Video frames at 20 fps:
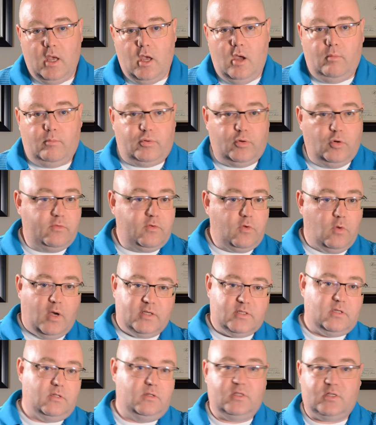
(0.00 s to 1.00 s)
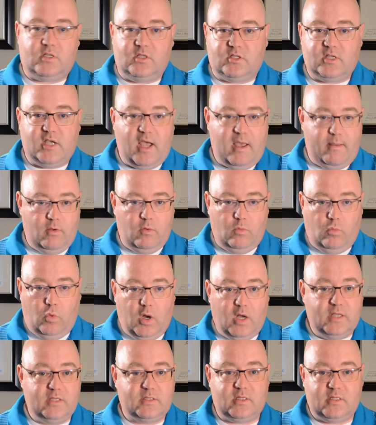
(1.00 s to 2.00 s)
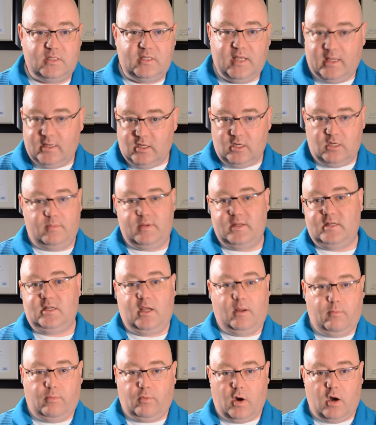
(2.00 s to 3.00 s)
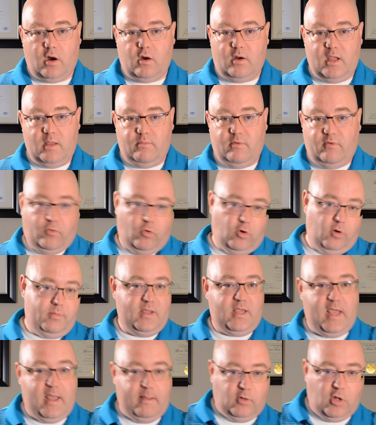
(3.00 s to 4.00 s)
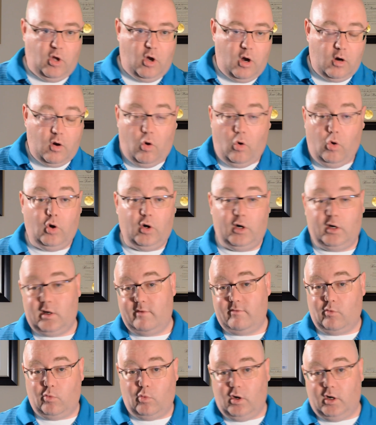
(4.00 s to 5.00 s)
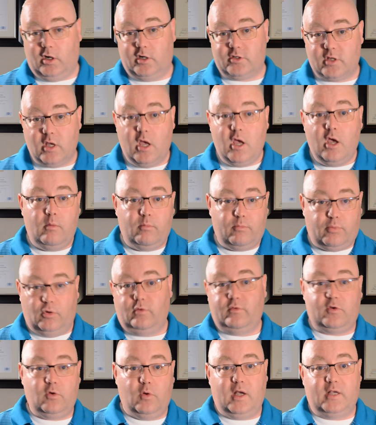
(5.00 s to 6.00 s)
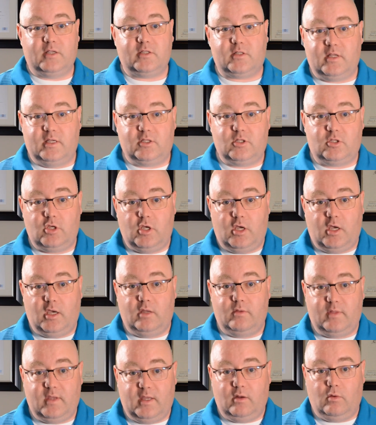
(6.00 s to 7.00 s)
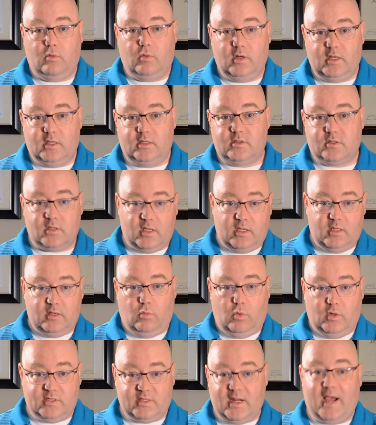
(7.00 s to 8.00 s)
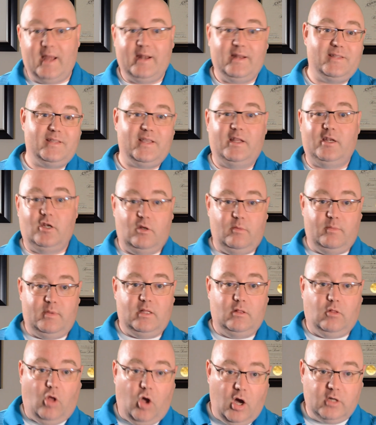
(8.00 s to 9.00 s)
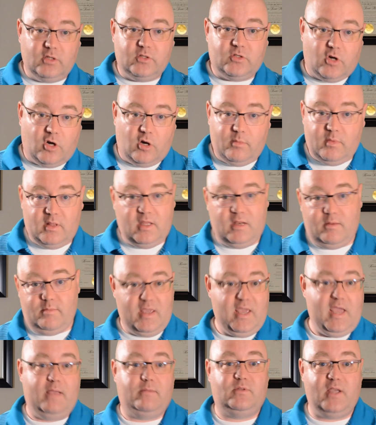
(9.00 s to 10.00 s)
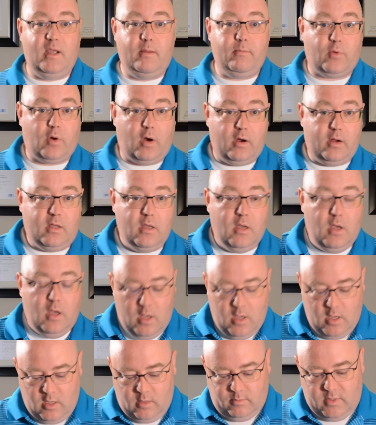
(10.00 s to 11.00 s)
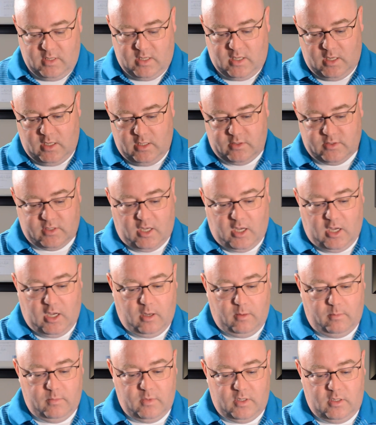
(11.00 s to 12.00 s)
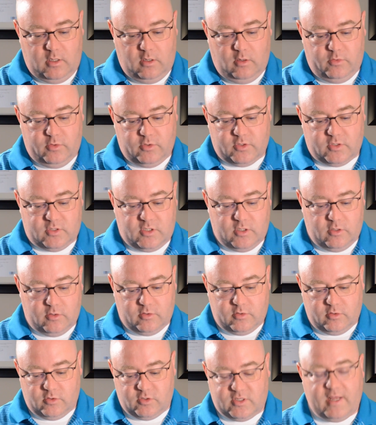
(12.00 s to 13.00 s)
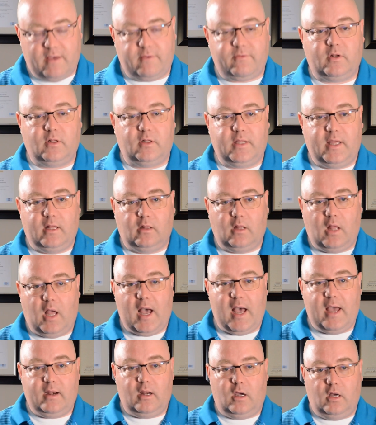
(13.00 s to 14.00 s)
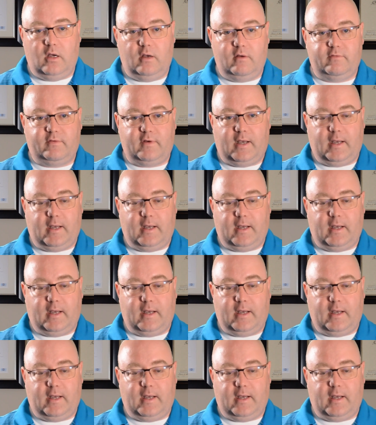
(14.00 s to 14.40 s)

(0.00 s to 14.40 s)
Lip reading: prove to us that this assignment was intended to be temporary before it became long, or even worse, prove to us that it was not intended to be long-term and then became temporary. Because there's definitely a lot of